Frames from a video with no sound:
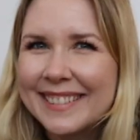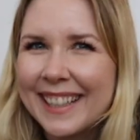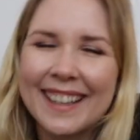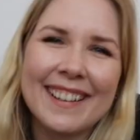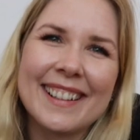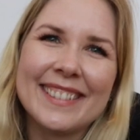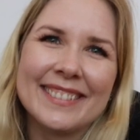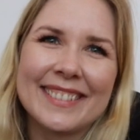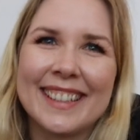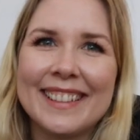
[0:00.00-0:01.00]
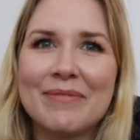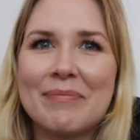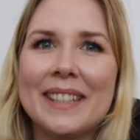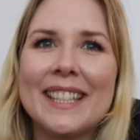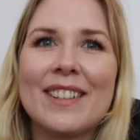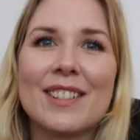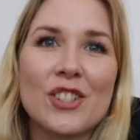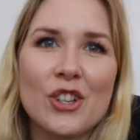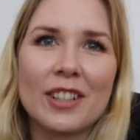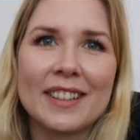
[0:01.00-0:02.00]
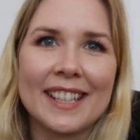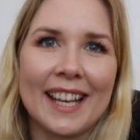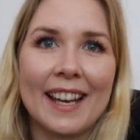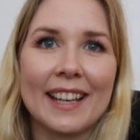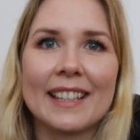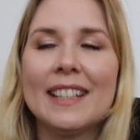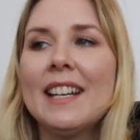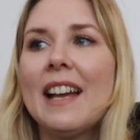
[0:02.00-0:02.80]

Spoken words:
I don't know, mignon chocolate egg,